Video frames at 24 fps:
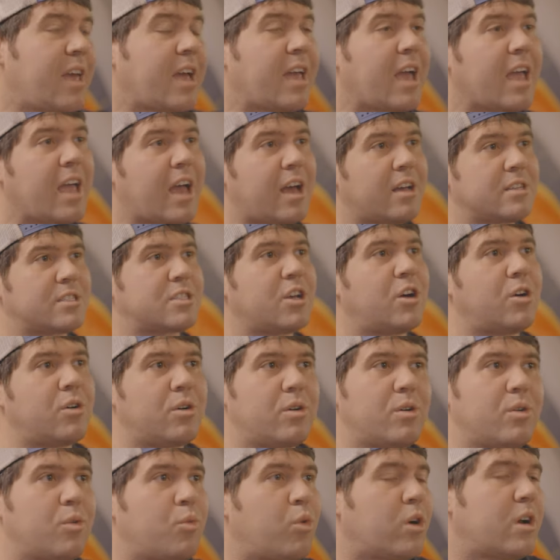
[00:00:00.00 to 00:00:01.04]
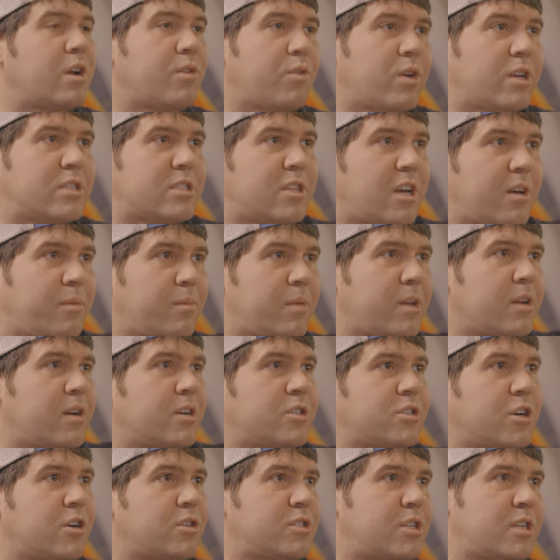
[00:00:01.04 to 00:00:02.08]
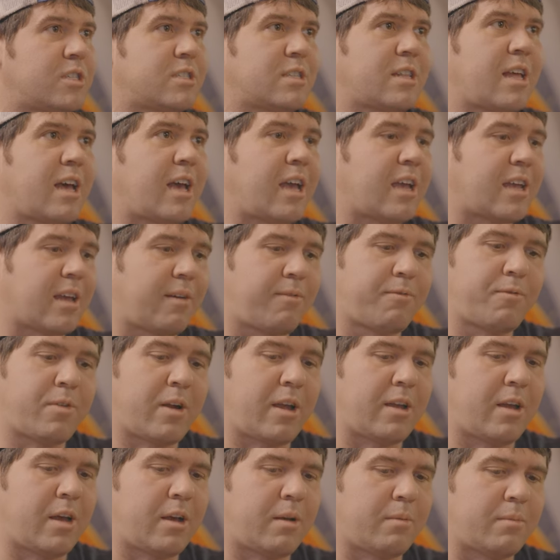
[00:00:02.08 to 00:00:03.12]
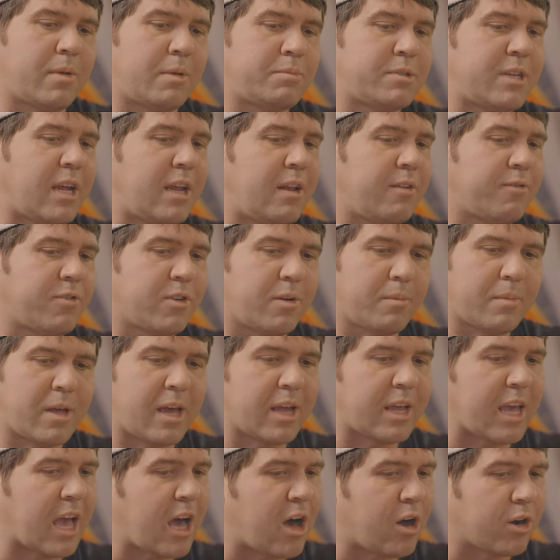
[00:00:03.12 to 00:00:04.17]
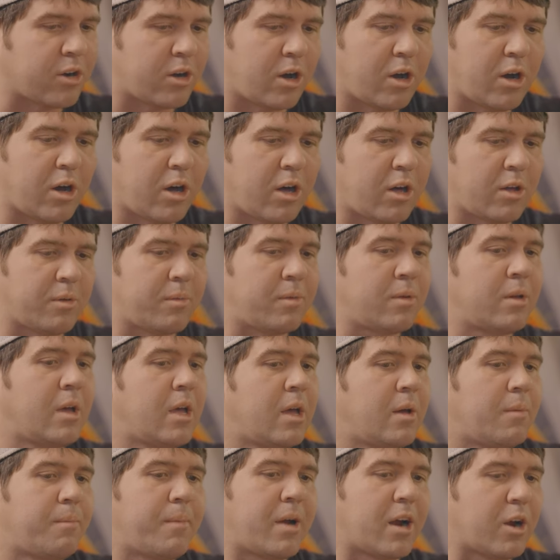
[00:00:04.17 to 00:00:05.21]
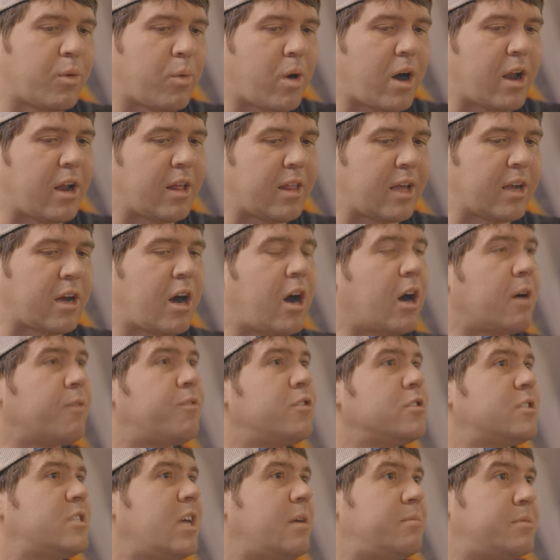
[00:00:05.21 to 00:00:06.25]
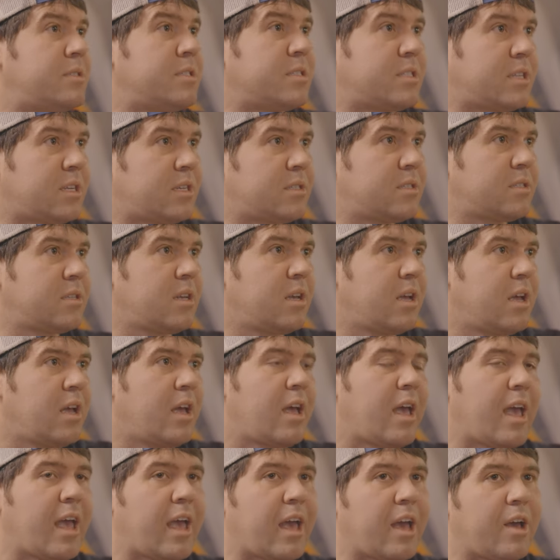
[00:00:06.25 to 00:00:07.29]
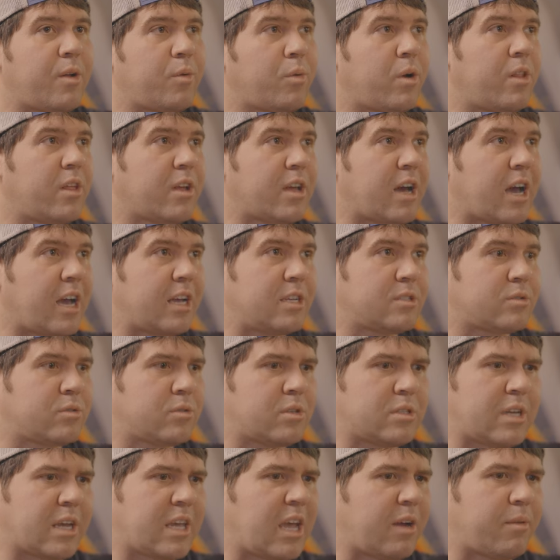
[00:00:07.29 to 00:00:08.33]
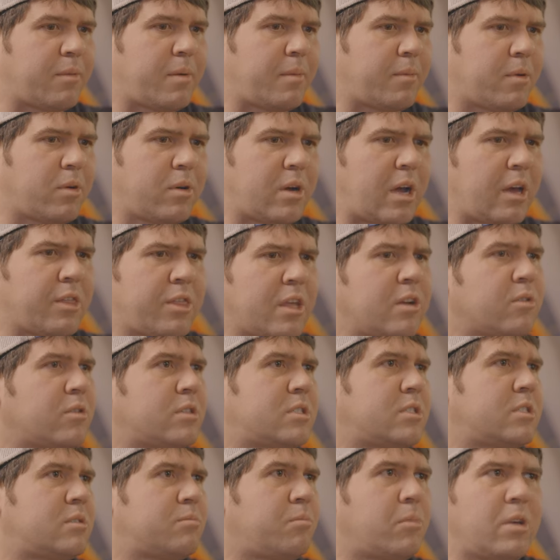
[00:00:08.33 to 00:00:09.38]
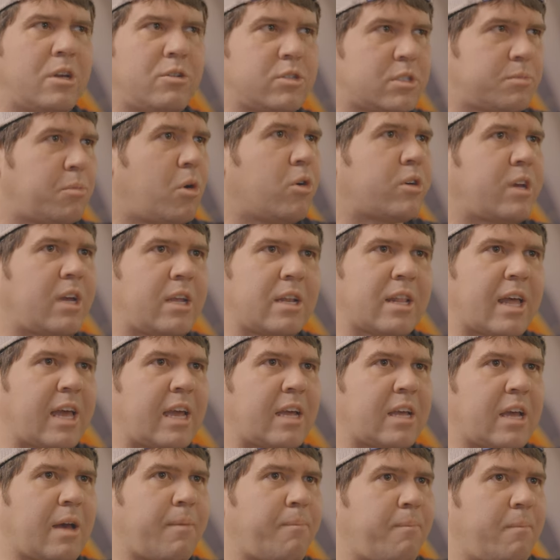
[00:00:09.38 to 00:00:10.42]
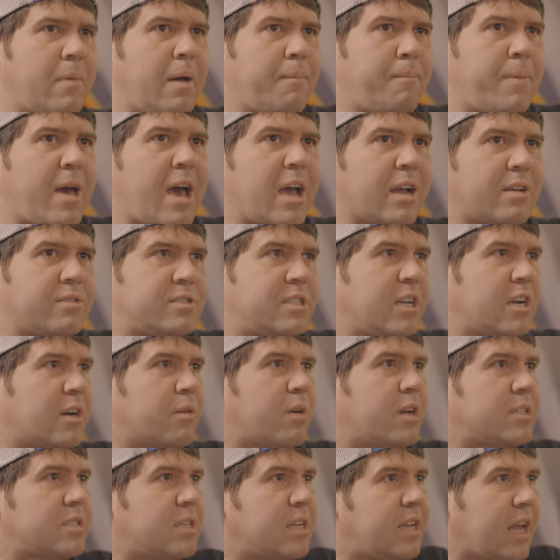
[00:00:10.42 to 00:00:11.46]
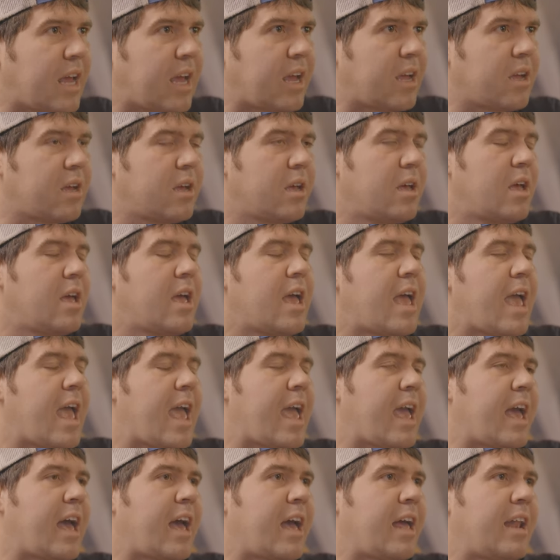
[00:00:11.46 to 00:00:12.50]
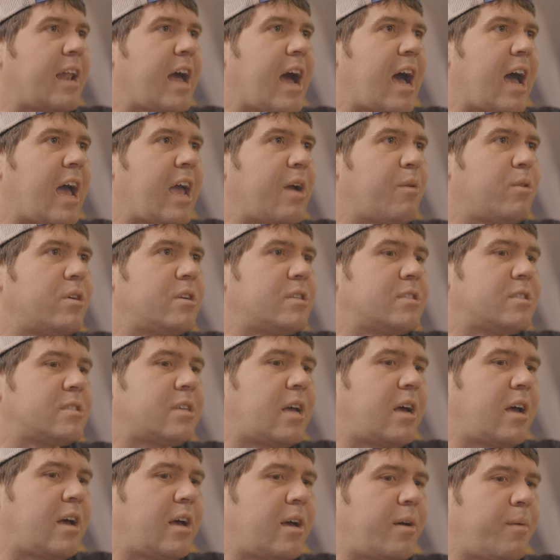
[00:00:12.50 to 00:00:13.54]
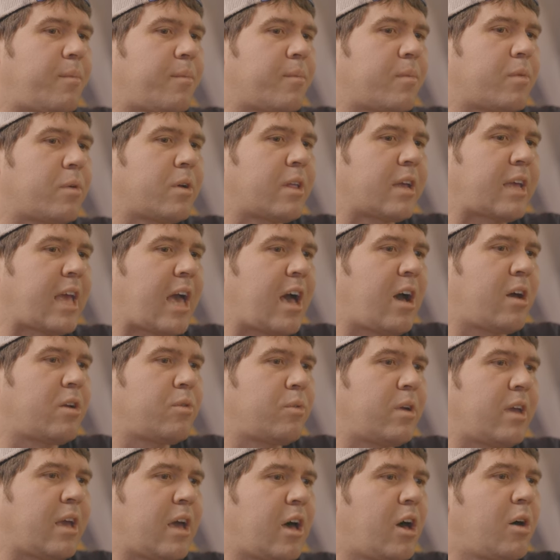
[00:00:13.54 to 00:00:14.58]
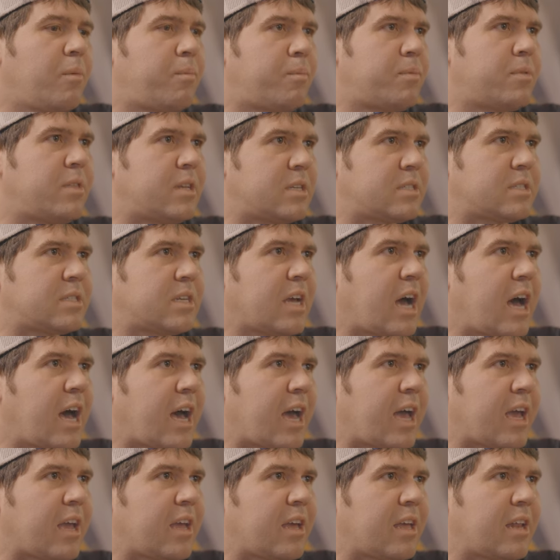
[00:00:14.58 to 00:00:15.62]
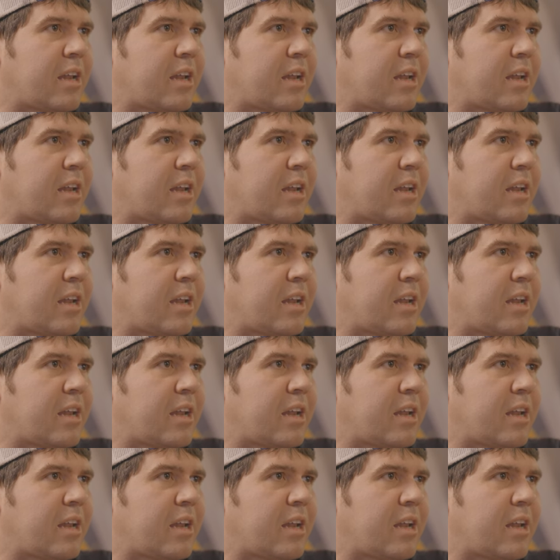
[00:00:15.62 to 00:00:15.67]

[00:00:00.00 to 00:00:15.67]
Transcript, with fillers: Yeah, yeah, yeah. What so is the word of wisdom? Word of wisdom in our church is like um, abstaining from like alcohol, marijuana, like harmful substances. Okay. And one of the guys was, I can't remember, I think it was, he was smoking like a, a pack of cigarettes a day. Mm-hmm. And I was, um, we're like, how do we help this guy?